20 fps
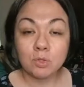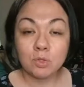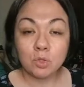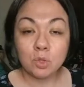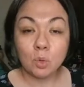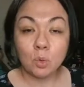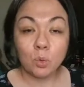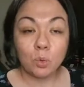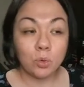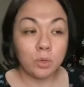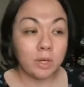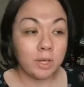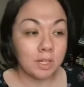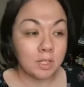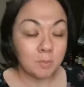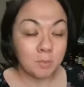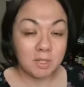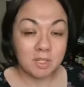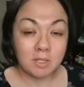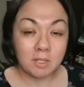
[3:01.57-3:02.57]
So the next
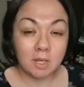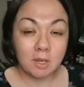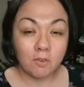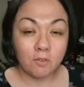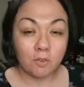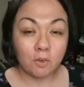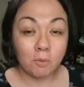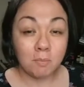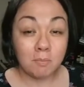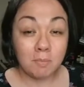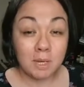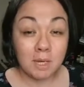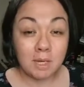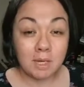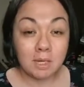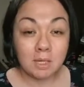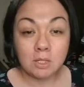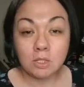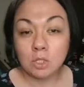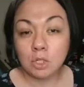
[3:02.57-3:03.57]
best thing for
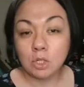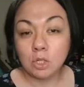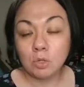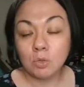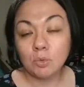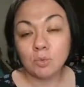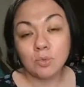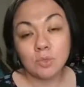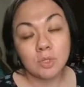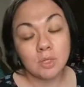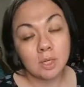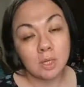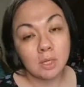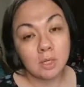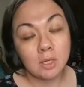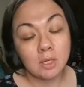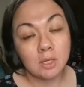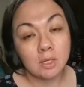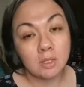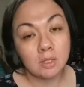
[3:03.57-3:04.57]
me to use
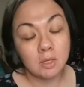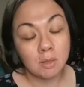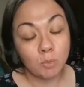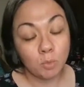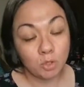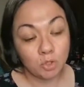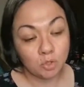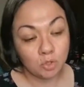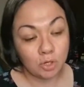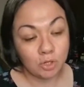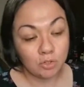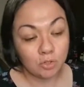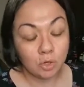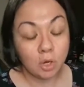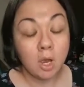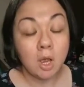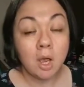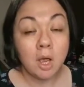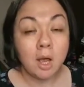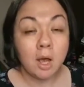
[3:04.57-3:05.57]
is a moisturizer.
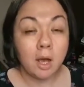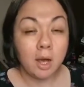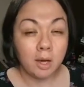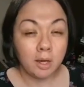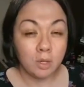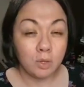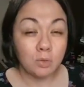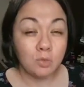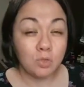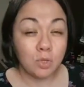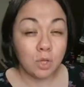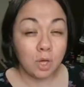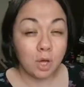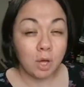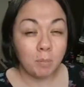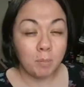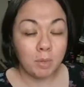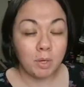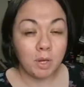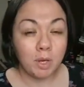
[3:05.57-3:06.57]
I use the
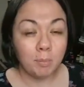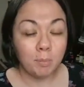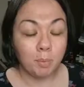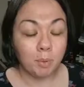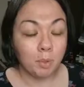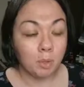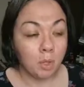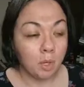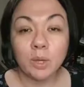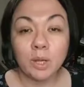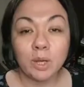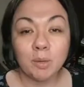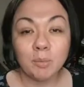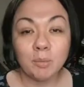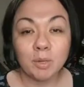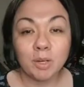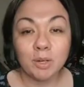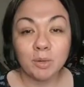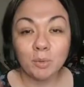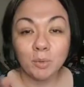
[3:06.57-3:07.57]
Up and Up,
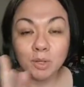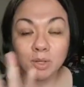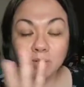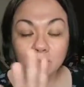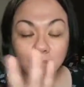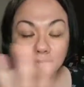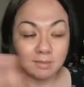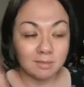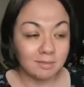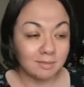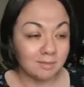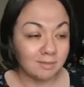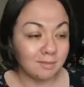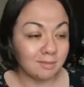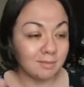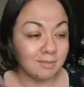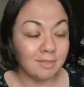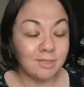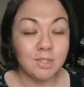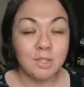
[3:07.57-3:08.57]
but I don't want
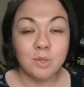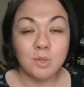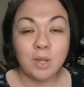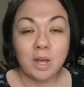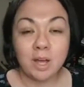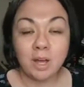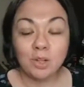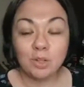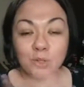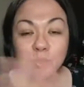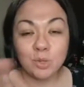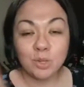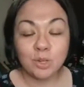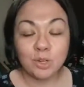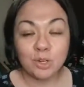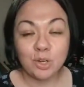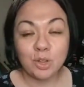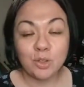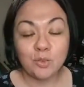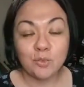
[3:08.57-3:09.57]
to do that. I'll do that in
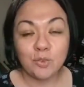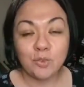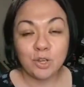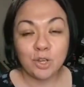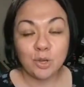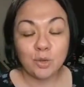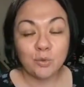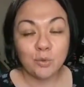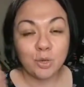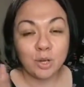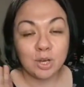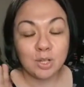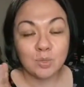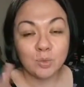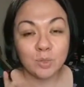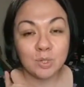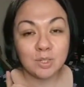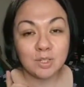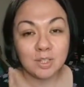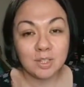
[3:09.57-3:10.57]
another video. If you guys
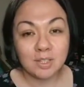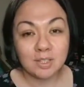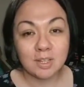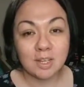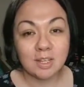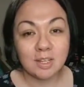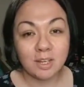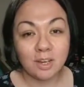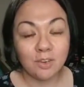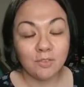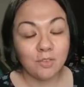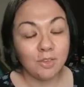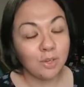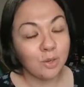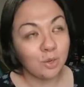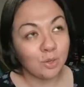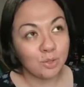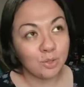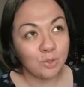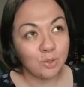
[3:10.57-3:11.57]
want to see a skincare video,
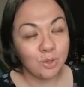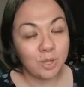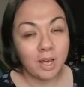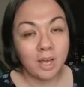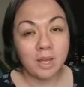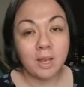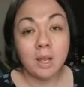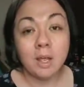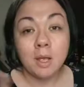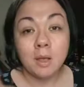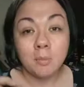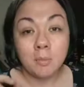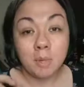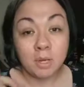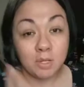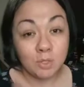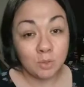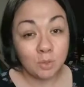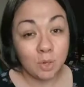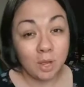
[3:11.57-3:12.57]
I'll do that. But I
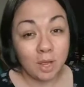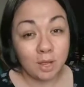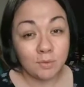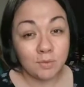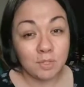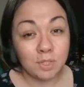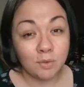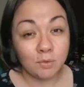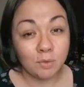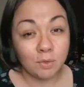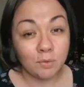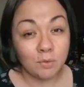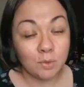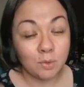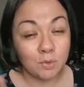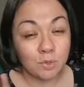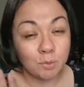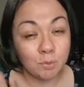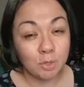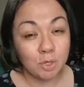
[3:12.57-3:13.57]
do have several of
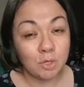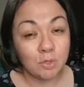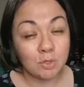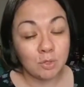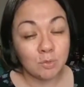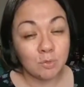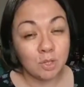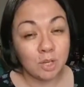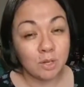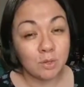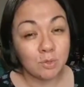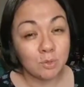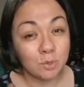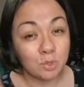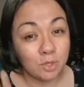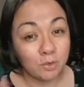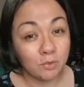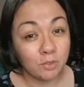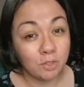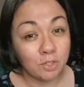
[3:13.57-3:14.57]
those on my YouTube channel, so
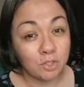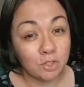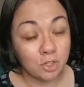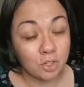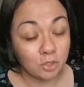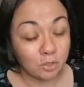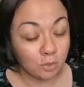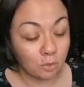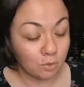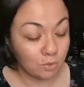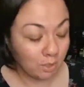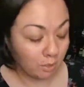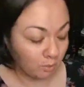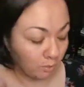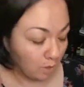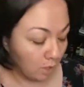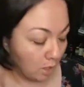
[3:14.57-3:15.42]
definitely check those out.